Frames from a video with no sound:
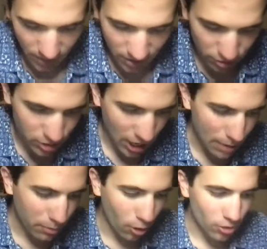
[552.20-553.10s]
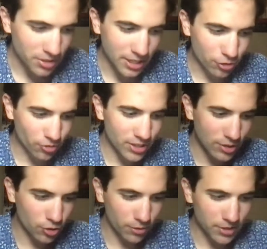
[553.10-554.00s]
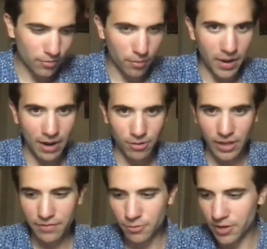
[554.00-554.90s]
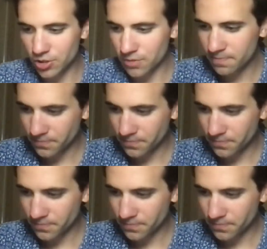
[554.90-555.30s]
So Todd Bowles, interesting choice over Byron Leftwich.